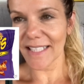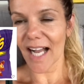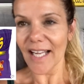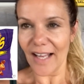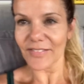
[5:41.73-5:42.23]

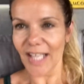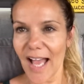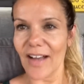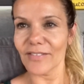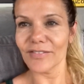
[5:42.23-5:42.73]
I have to
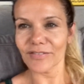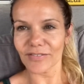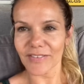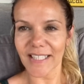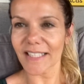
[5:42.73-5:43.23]
have.
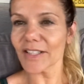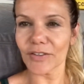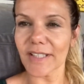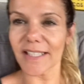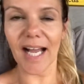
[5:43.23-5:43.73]
Like
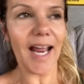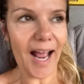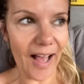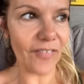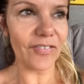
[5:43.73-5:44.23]
literally, I
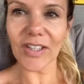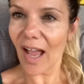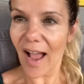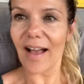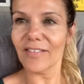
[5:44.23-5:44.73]
have to
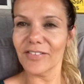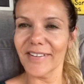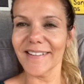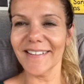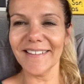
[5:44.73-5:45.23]
have.
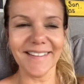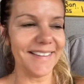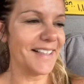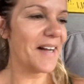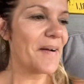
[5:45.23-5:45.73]

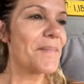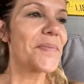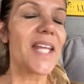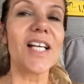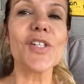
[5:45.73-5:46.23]

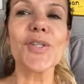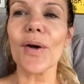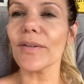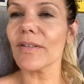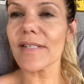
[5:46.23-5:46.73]

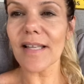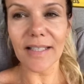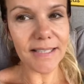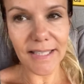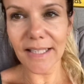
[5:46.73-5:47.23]
So there's not
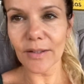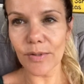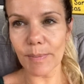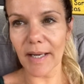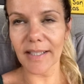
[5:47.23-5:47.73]
a day that
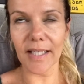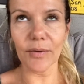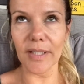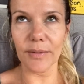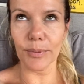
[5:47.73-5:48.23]
goes by, and I know
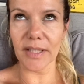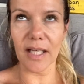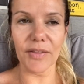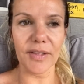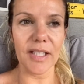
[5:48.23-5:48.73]
I eat really
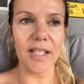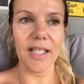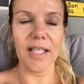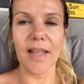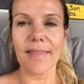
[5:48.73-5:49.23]
healthy,
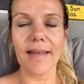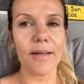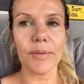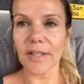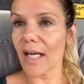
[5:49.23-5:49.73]
that I
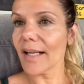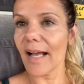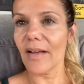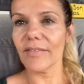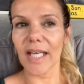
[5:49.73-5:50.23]
will not
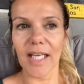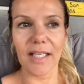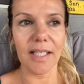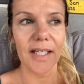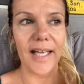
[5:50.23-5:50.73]
have
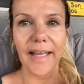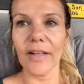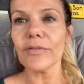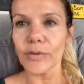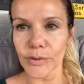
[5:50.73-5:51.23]
a
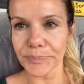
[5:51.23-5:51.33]
handful